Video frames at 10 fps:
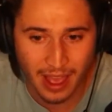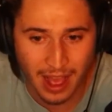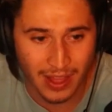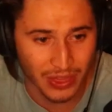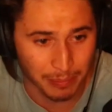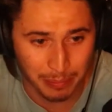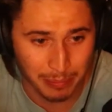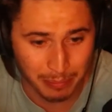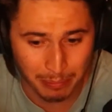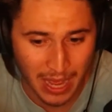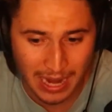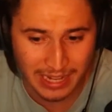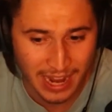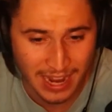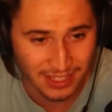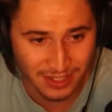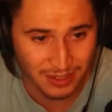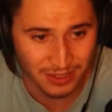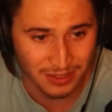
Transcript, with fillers: on the podcast,